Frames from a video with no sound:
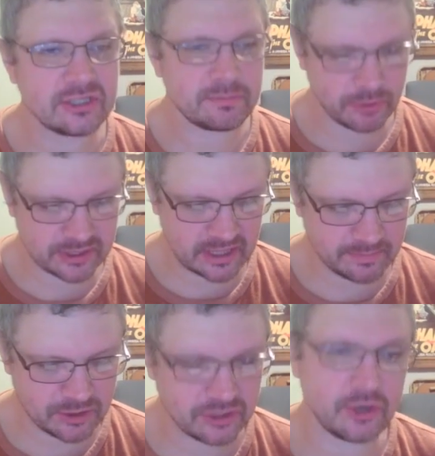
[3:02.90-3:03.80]

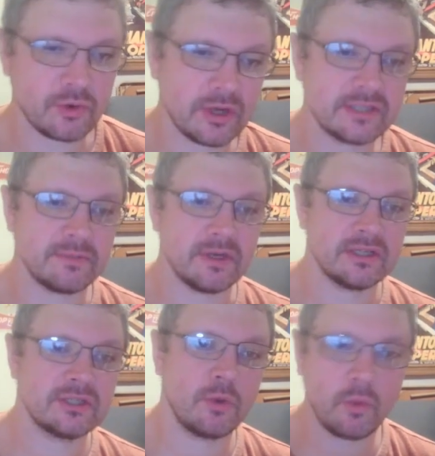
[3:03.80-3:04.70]
perception, charisma.
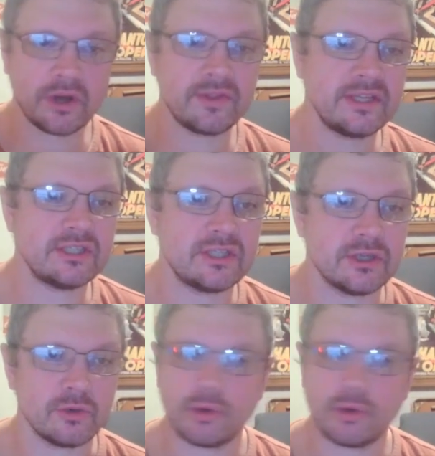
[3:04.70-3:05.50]
So what do these do?